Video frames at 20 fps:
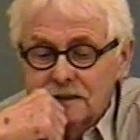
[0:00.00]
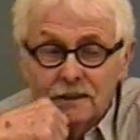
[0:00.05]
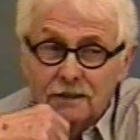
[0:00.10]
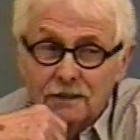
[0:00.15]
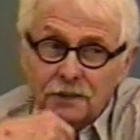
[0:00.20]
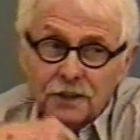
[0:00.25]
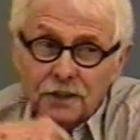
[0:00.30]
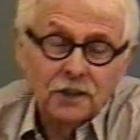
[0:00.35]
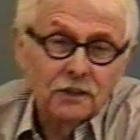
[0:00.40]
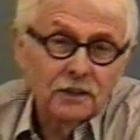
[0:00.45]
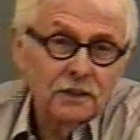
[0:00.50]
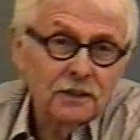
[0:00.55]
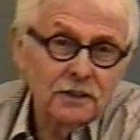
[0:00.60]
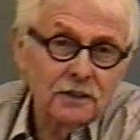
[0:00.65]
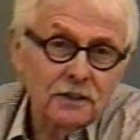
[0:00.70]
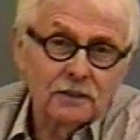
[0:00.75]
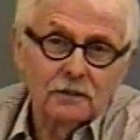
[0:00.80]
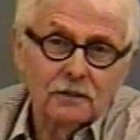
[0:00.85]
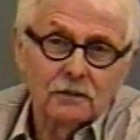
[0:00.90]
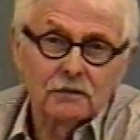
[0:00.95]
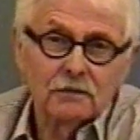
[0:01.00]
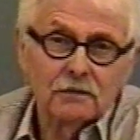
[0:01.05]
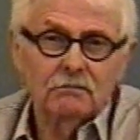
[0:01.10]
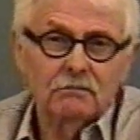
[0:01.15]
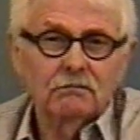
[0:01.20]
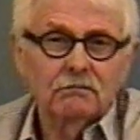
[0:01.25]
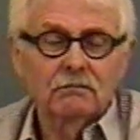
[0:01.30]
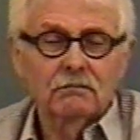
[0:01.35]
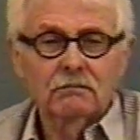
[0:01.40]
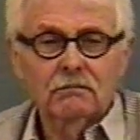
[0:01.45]
Not very good, he said. There's
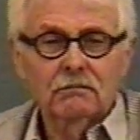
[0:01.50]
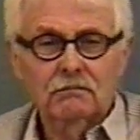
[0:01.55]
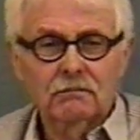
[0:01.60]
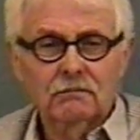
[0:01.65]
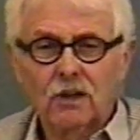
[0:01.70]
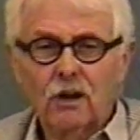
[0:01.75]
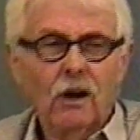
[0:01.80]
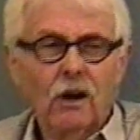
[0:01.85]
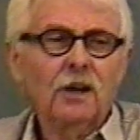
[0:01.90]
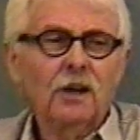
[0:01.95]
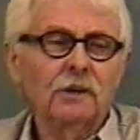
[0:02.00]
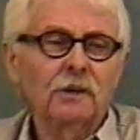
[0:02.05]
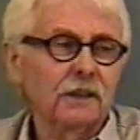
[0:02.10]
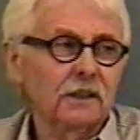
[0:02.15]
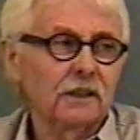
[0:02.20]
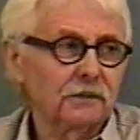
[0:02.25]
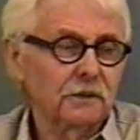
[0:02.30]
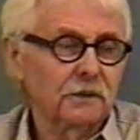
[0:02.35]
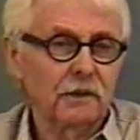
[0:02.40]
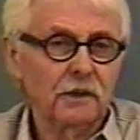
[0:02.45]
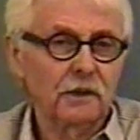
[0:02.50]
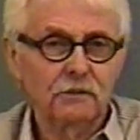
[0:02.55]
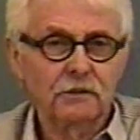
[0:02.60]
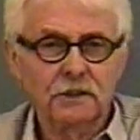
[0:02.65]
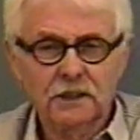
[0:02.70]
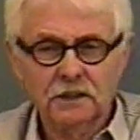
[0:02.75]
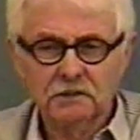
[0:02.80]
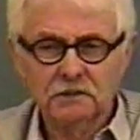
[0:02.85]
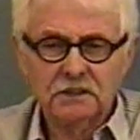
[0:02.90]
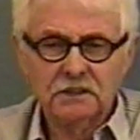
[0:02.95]
concrete everywhere.
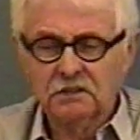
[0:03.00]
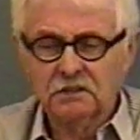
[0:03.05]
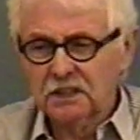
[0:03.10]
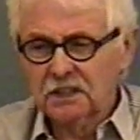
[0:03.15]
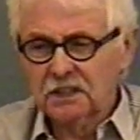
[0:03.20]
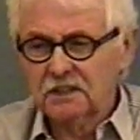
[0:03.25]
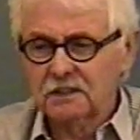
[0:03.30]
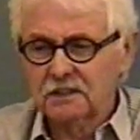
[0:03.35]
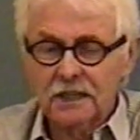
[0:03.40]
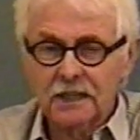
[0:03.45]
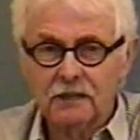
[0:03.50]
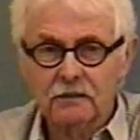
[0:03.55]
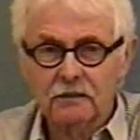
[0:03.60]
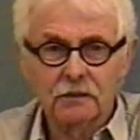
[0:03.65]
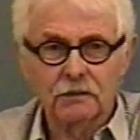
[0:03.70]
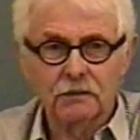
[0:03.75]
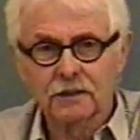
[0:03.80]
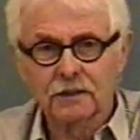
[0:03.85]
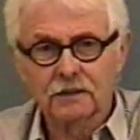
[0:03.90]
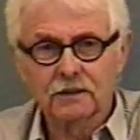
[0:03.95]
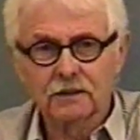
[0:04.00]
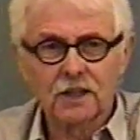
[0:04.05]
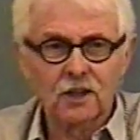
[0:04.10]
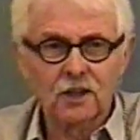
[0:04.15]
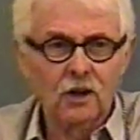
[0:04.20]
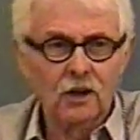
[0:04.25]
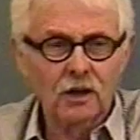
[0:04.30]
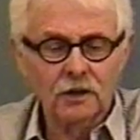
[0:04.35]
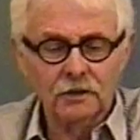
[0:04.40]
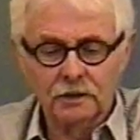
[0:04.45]
Every time we try to dig, we run into
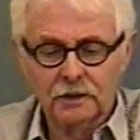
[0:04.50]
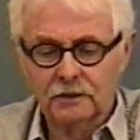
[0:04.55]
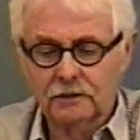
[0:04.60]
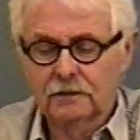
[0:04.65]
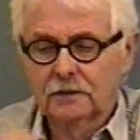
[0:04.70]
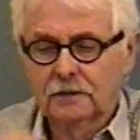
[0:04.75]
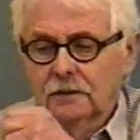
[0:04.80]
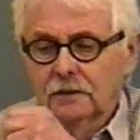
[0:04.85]
concrete.